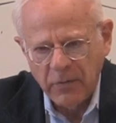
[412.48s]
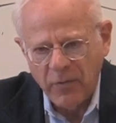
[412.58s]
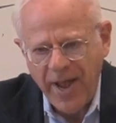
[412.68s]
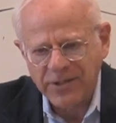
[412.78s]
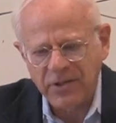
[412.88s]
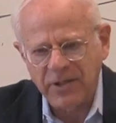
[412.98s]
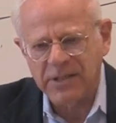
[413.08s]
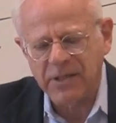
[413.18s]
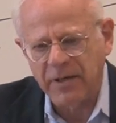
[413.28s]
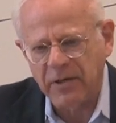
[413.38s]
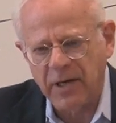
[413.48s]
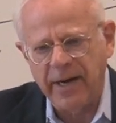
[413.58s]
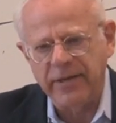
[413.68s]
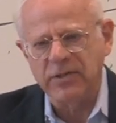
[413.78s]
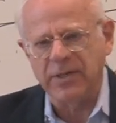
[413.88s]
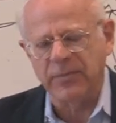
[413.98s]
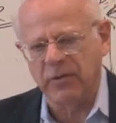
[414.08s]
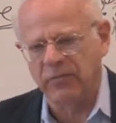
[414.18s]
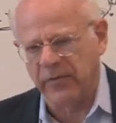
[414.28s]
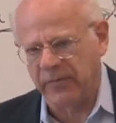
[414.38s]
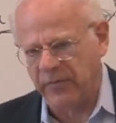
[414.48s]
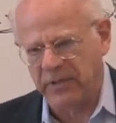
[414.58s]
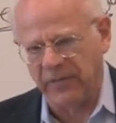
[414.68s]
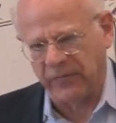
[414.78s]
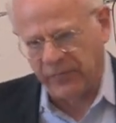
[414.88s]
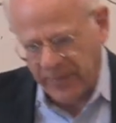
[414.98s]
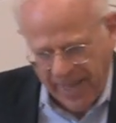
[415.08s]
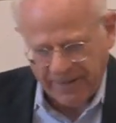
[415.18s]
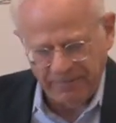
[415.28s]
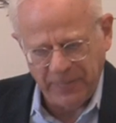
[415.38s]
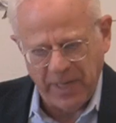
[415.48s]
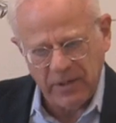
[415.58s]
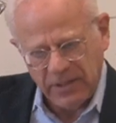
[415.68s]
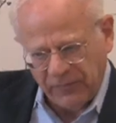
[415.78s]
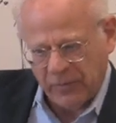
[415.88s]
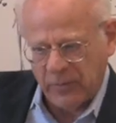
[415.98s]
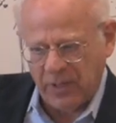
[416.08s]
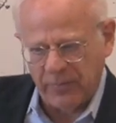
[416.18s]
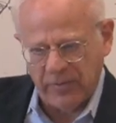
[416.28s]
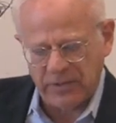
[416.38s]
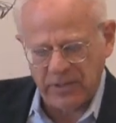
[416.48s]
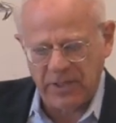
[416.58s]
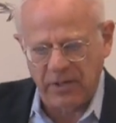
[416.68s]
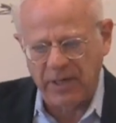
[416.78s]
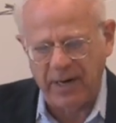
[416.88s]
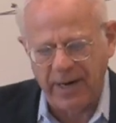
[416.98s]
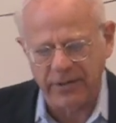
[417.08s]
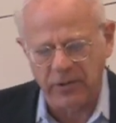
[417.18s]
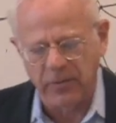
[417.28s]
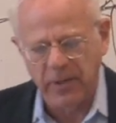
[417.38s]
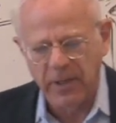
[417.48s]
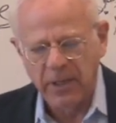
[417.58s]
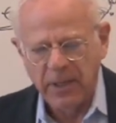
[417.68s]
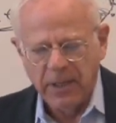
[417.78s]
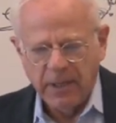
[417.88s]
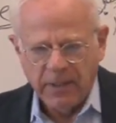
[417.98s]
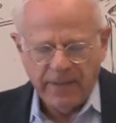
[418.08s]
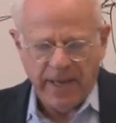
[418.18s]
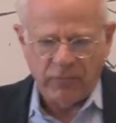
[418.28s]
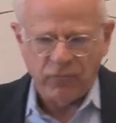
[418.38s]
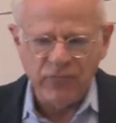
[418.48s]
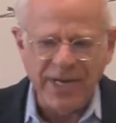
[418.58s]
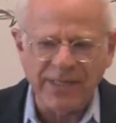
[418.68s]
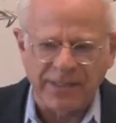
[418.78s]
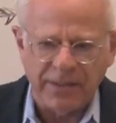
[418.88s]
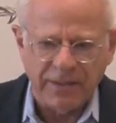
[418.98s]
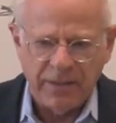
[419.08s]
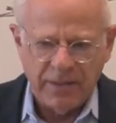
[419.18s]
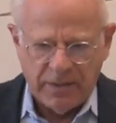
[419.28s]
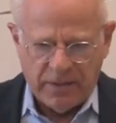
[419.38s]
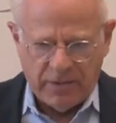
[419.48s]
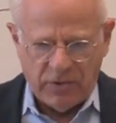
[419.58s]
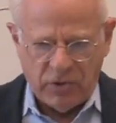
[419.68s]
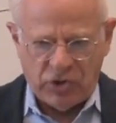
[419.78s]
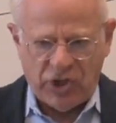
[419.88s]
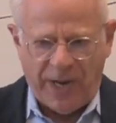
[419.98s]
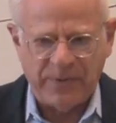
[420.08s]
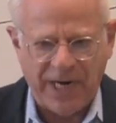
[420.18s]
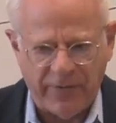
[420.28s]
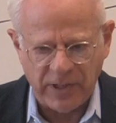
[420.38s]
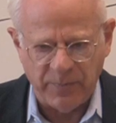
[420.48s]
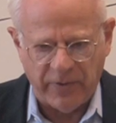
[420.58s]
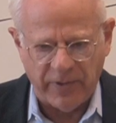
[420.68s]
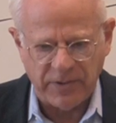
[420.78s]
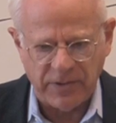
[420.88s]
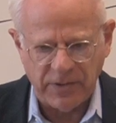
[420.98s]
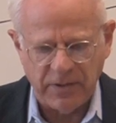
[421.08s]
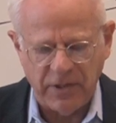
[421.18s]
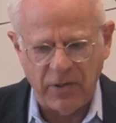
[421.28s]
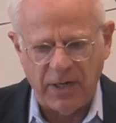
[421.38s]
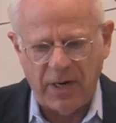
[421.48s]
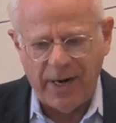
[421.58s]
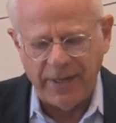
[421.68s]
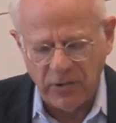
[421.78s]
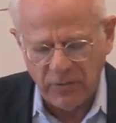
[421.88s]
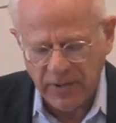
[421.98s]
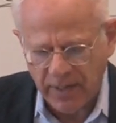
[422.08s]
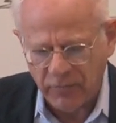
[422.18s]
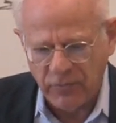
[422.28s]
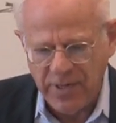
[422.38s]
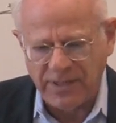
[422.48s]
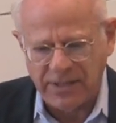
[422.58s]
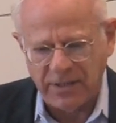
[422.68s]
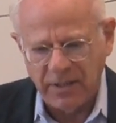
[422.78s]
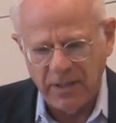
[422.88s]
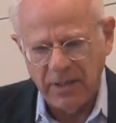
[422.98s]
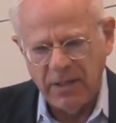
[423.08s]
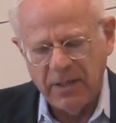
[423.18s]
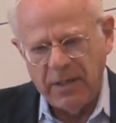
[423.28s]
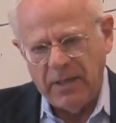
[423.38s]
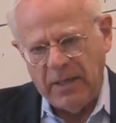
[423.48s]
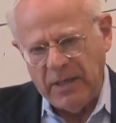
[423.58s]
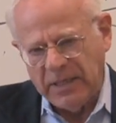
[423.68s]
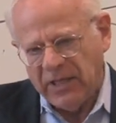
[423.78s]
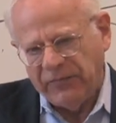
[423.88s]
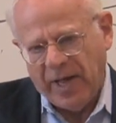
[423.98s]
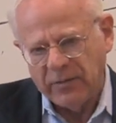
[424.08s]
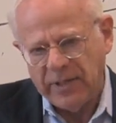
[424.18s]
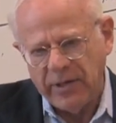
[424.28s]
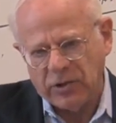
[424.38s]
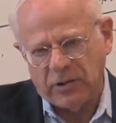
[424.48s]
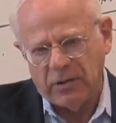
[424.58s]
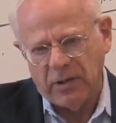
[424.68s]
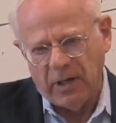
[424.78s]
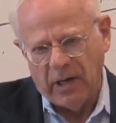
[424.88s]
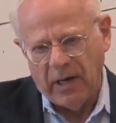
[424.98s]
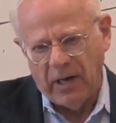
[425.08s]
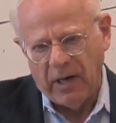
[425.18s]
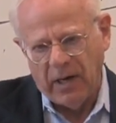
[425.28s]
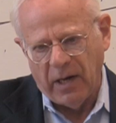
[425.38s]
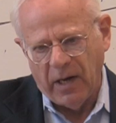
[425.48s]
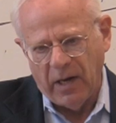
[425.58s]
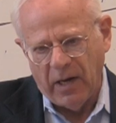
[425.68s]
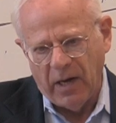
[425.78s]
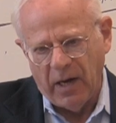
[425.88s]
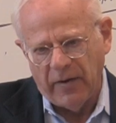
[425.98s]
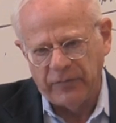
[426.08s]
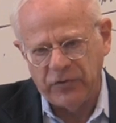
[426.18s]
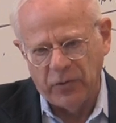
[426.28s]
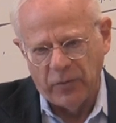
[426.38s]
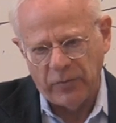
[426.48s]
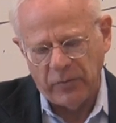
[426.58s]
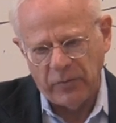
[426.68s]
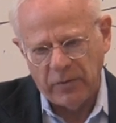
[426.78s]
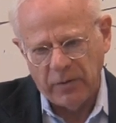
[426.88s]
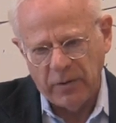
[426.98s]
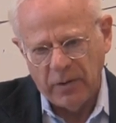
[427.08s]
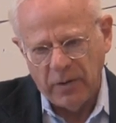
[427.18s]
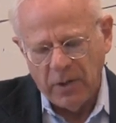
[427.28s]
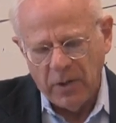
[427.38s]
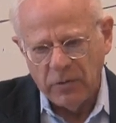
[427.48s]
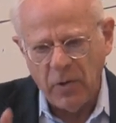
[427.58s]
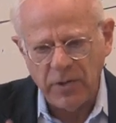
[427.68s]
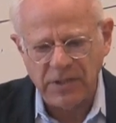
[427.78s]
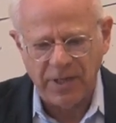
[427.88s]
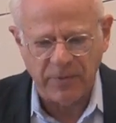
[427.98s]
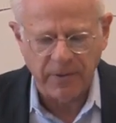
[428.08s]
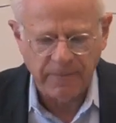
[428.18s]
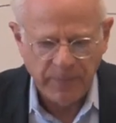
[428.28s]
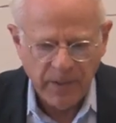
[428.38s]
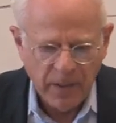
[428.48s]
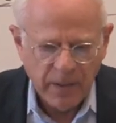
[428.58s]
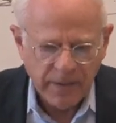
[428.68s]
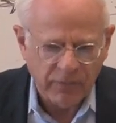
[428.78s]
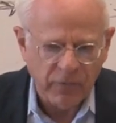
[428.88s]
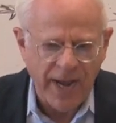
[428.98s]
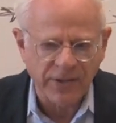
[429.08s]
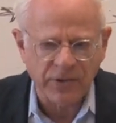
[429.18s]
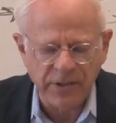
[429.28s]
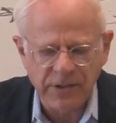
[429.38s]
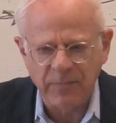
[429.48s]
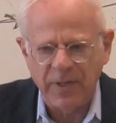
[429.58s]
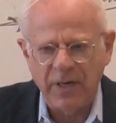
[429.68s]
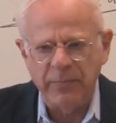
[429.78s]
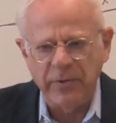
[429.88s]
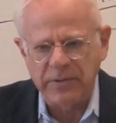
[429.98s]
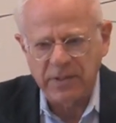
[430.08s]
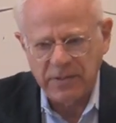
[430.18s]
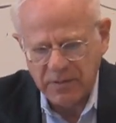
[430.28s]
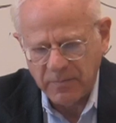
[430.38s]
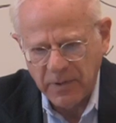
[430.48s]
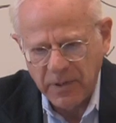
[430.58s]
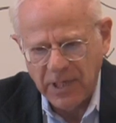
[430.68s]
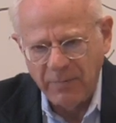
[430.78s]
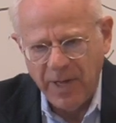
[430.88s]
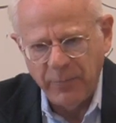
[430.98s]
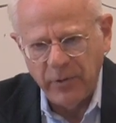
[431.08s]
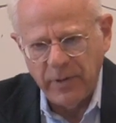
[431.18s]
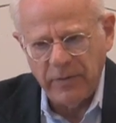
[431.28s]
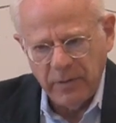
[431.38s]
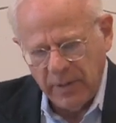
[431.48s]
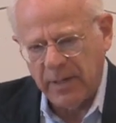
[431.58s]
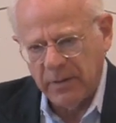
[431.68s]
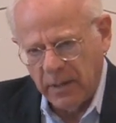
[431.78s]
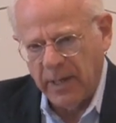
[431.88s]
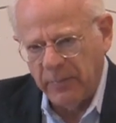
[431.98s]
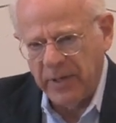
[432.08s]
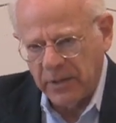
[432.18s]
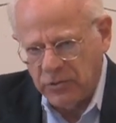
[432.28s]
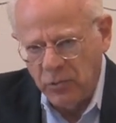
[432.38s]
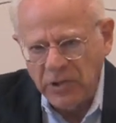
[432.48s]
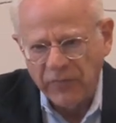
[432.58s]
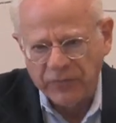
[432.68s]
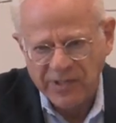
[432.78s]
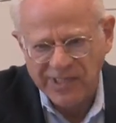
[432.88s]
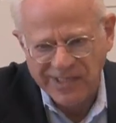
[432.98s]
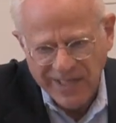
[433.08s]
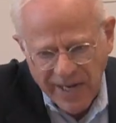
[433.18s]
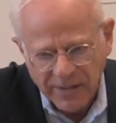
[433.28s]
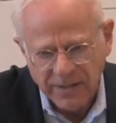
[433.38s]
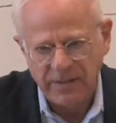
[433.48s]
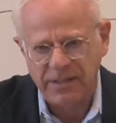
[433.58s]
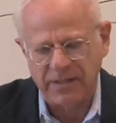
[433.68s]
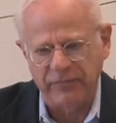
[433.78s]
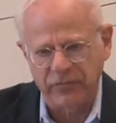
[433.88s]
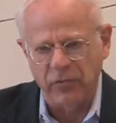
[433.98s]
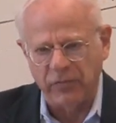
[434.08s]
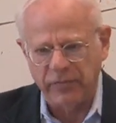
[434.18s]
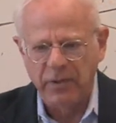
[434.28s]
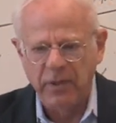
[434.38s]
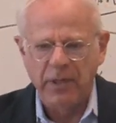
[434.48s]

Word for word: Rationalists are going to argue something very, very different from that. They're going to differ with the empiricists. They're going to argue that reason shapes experiences. They're going to argue that reason is the foundation of truth. Notice something that rationalism and empiricism come up with, albeit two different standards of truth.